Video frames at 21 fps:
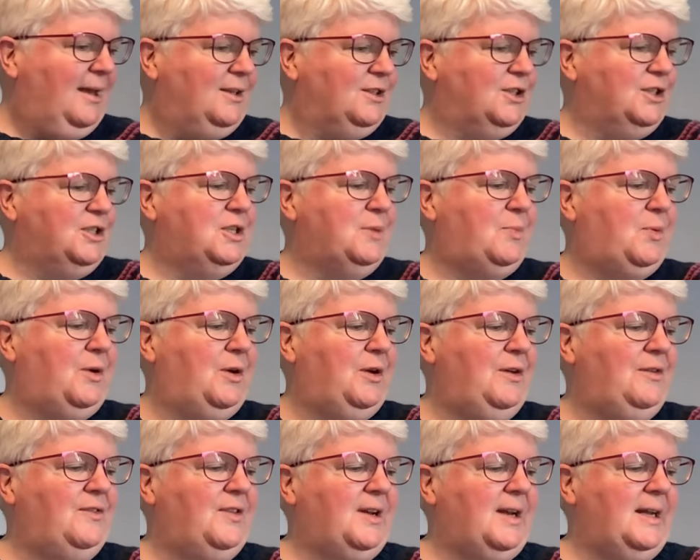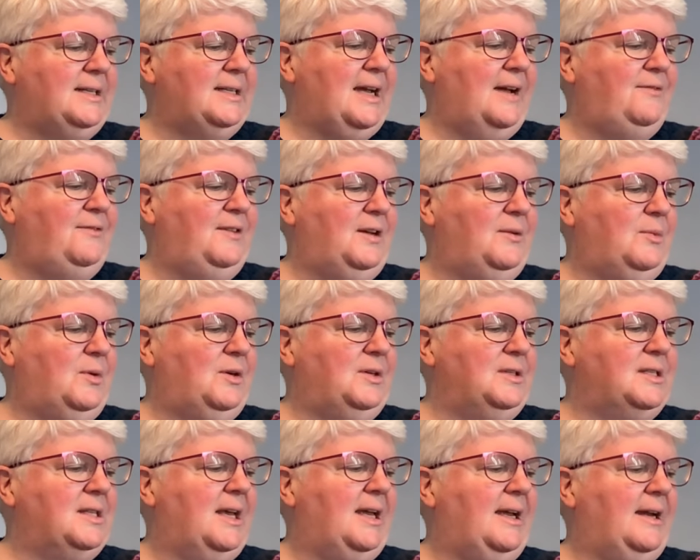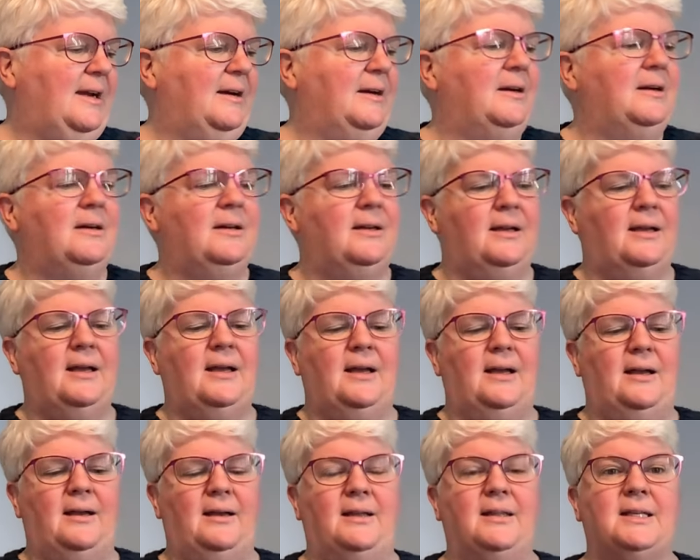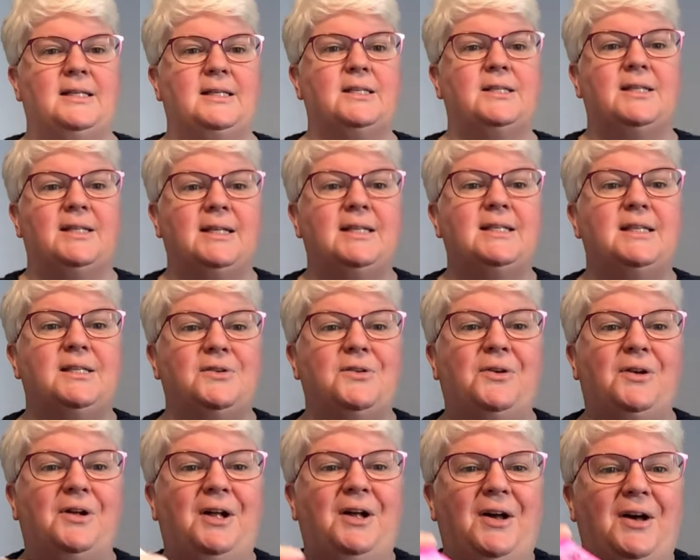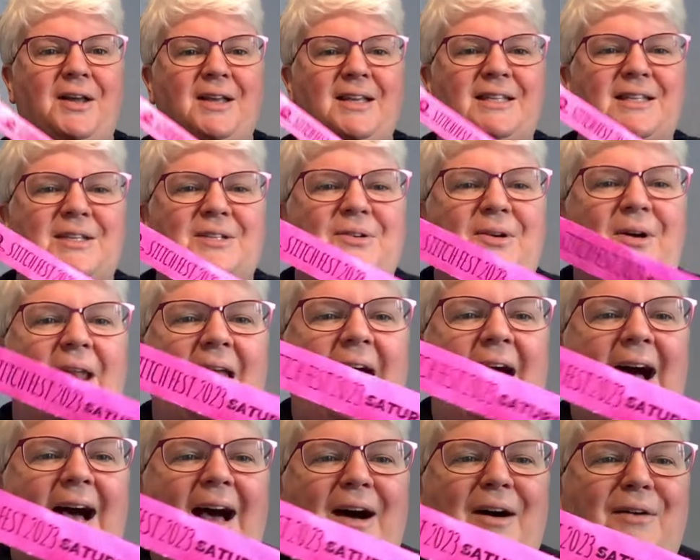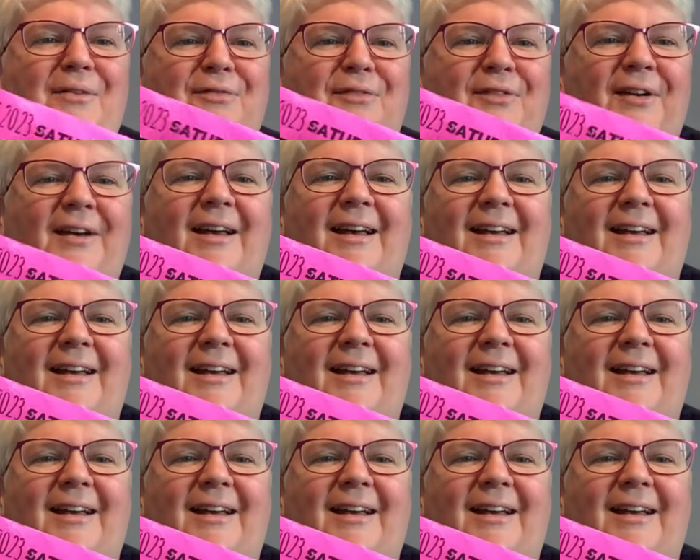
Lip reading: Just to prove that I definitely was there, this is all I have.